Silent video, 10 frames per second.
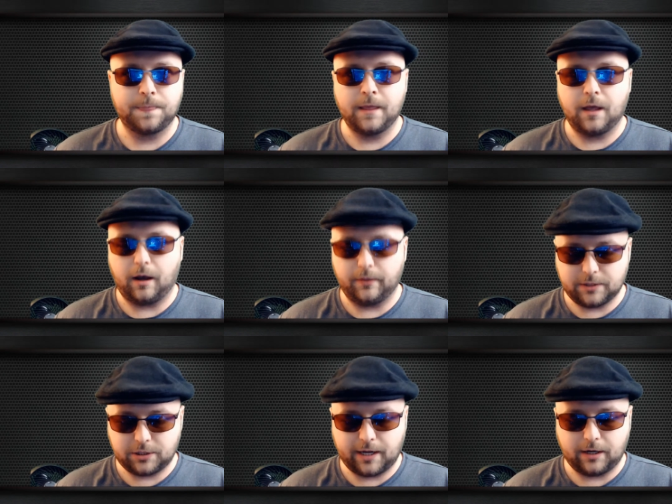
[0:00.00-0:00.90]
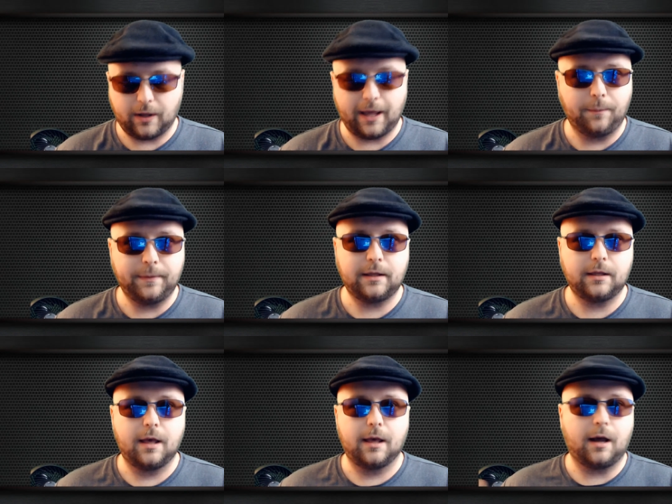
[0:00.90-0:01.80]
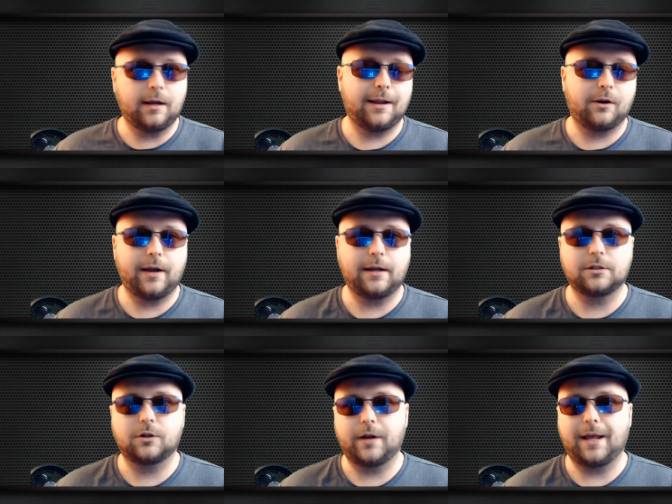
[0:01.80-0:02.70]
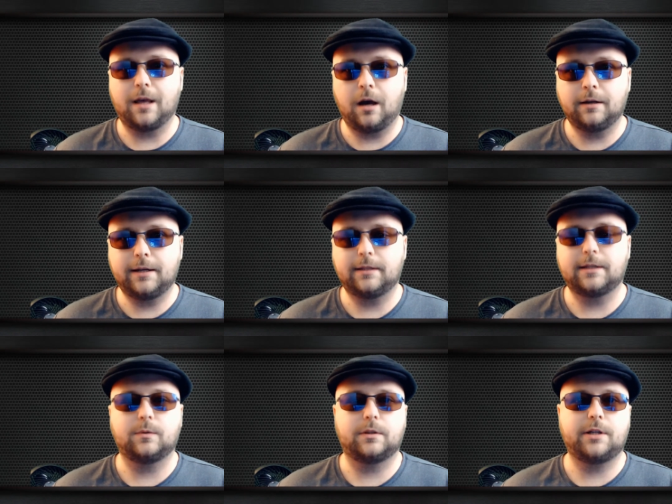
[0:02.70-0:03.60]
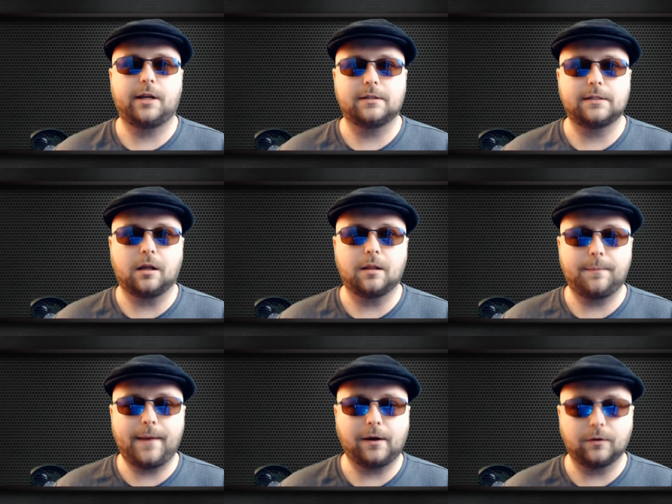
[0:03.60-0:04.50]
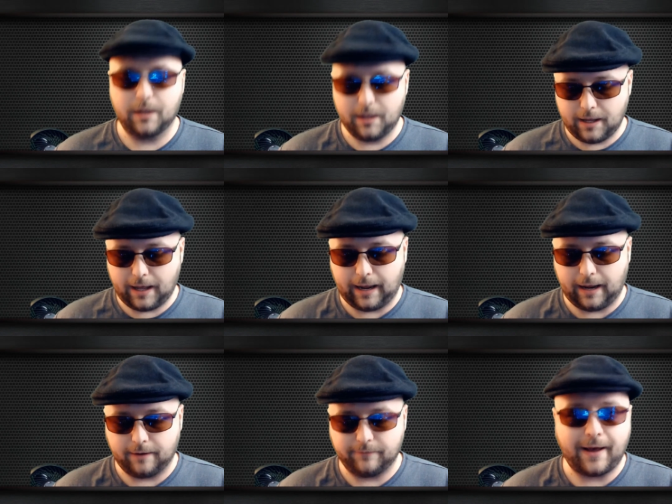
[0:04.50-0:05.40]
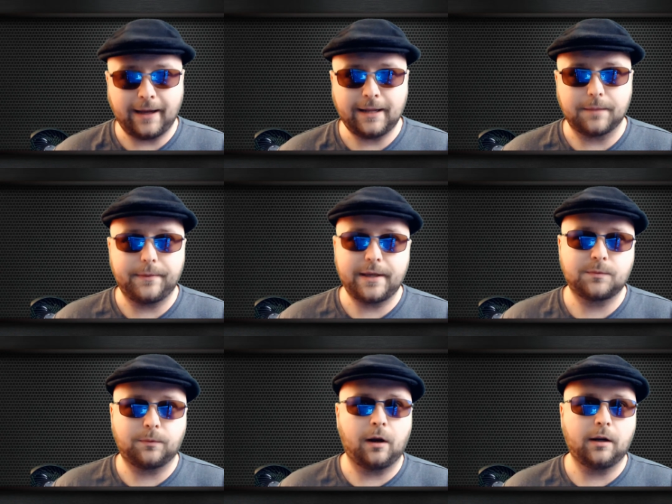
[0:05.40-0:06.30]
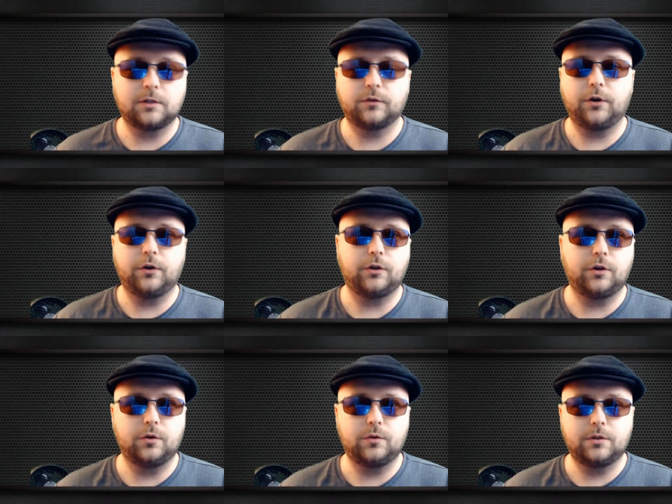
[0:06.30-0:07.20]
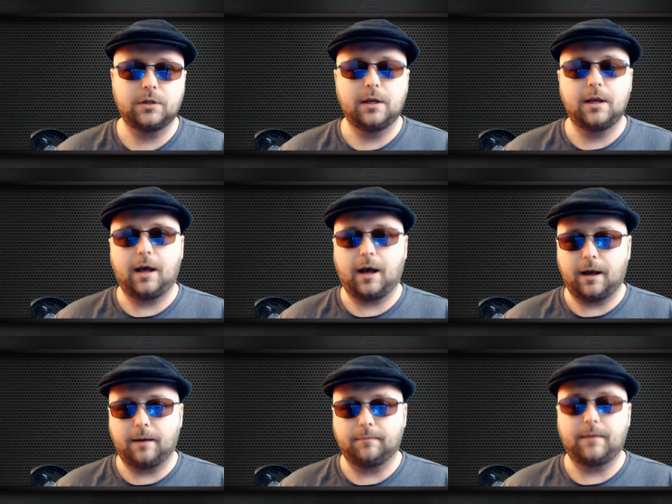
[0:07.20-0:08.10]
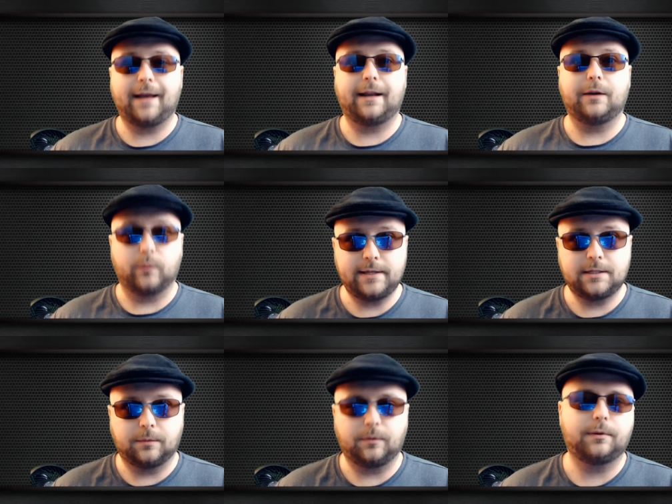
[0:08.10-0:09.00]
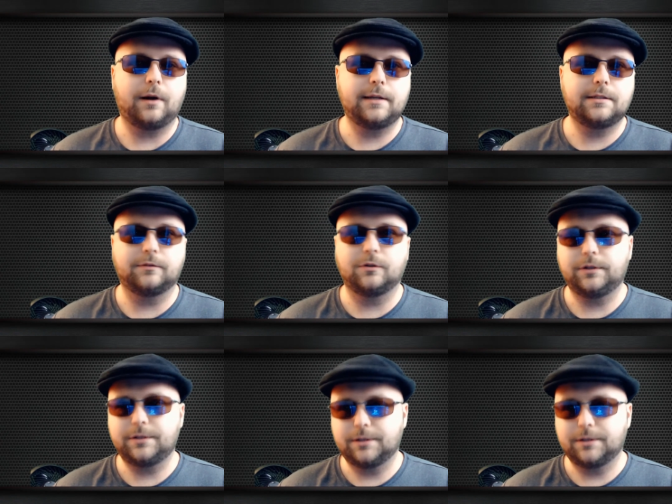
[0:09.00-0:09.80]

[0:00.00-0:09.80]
on this channel, helping content creators create content. That's what the channel is all about, and finding the best products for you to use at a reasonable price, of course,